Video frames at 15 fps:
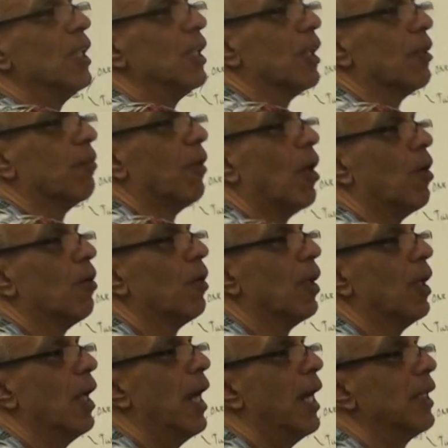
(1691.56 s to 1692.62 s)
interval,
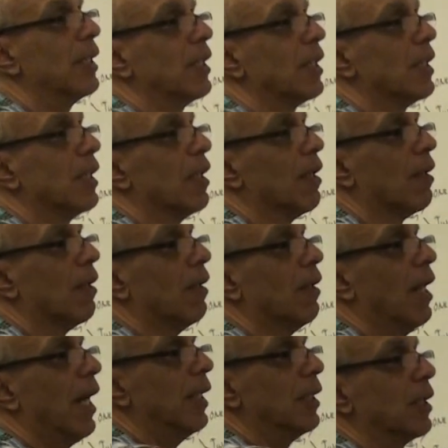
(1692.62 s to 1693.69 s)
x
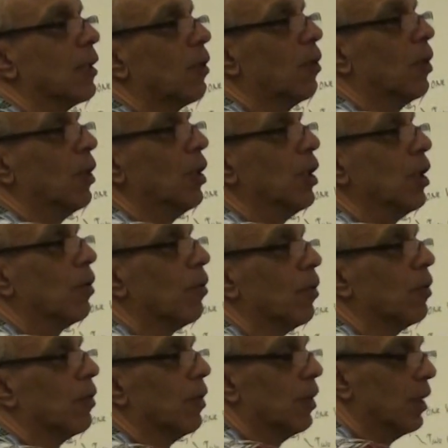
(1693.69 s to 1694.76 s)
less or equal
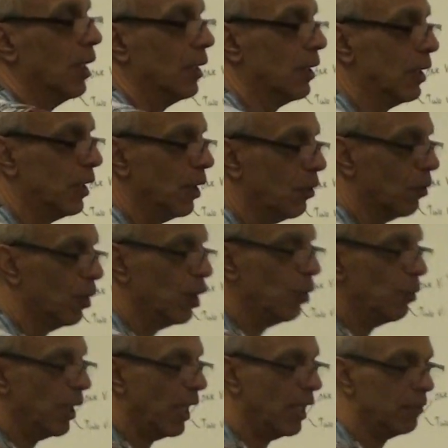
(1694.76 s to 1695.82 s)
than 0, it
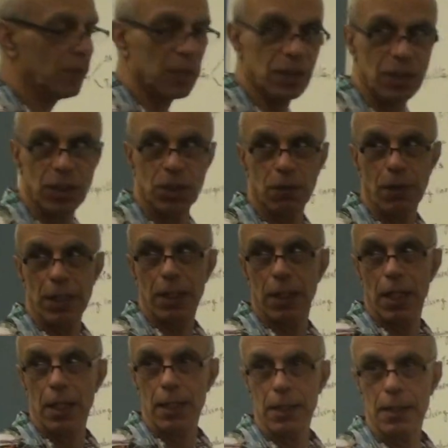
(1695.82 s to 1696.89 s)
behaves as a straight
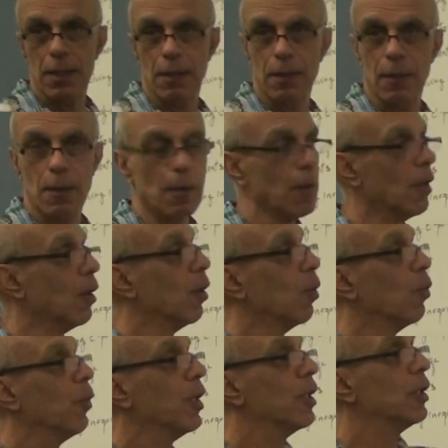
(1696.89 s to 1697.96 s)
line
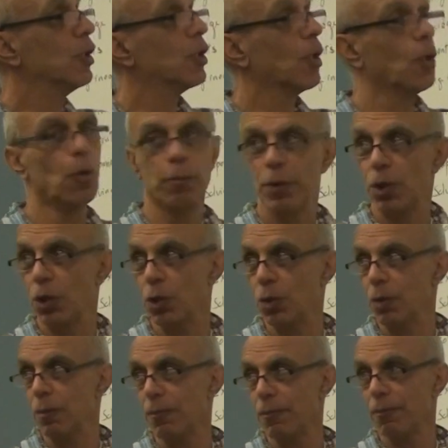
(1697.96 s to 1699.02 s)
with the slope
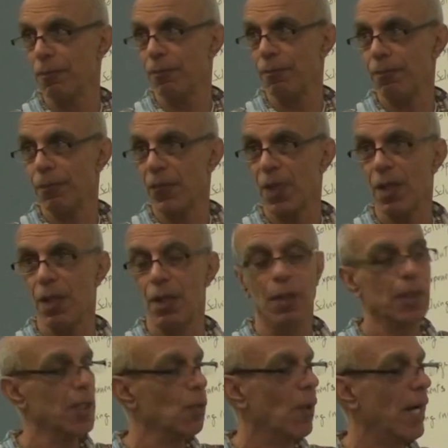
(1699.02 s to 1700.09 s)
2.
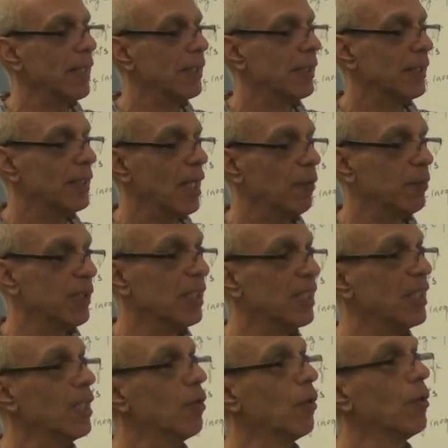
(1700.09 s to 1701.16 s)
The y-intercept is
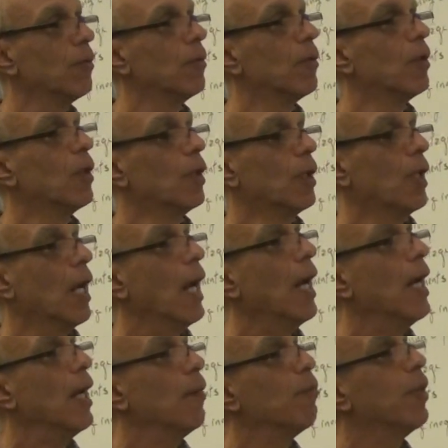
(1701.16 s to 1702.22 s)
0.
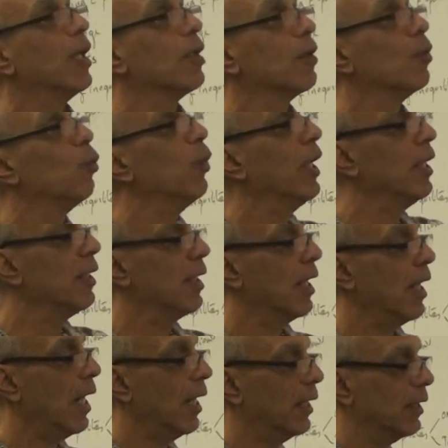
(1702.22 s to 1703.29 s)
But when
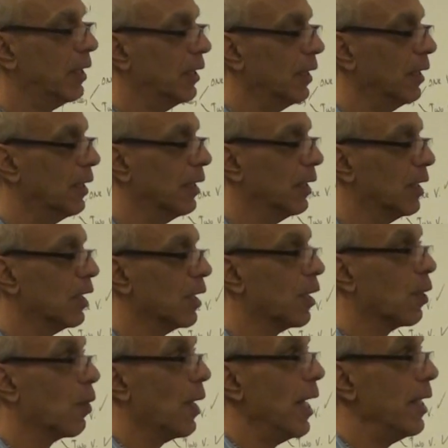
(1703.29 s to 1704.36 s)
x is
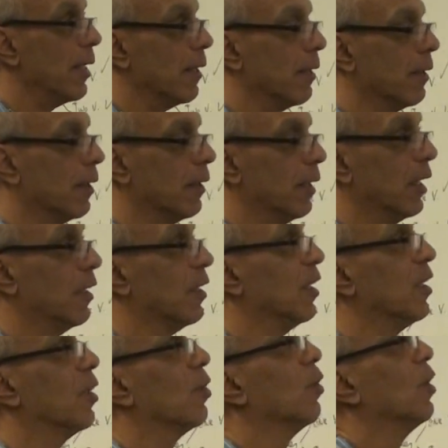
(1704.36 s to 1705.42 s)
greater than
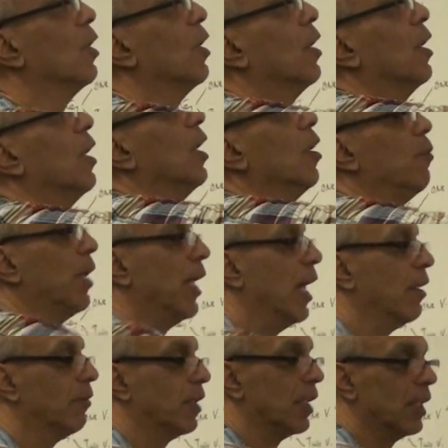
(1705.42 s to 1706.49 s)
0, it
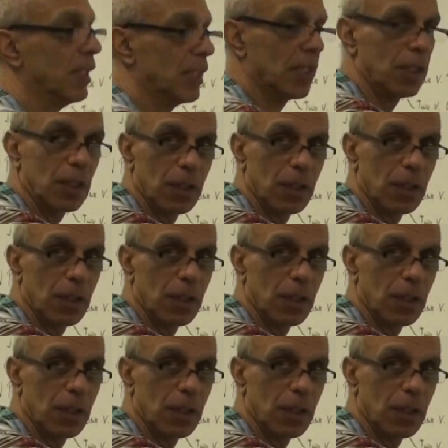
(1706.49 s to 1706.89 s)
behaves as a